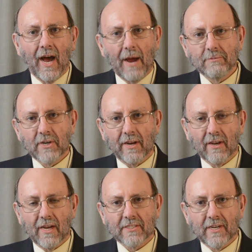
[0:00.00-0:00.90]
I'm John
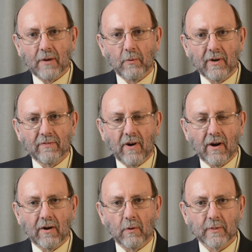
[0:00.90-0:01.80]
Lawson. I'm one of
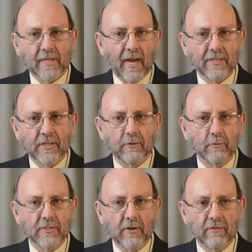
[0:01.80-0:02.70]
our Wisconsin
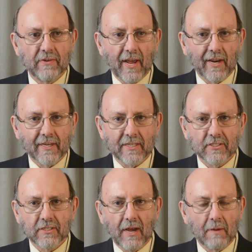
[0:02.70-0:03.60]
Reserve
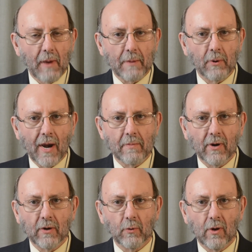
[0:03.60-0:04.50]
delegates. My
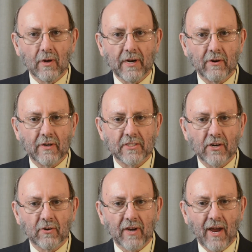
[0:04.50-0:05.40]
primary role here at
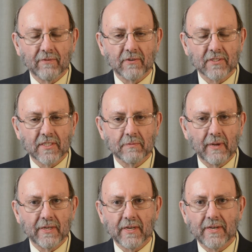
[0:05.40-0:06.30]
General Conference has
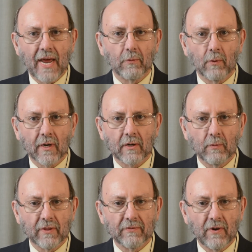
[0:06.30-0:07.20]
been to network
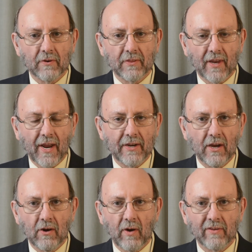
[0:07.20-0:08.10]
with folk that I know.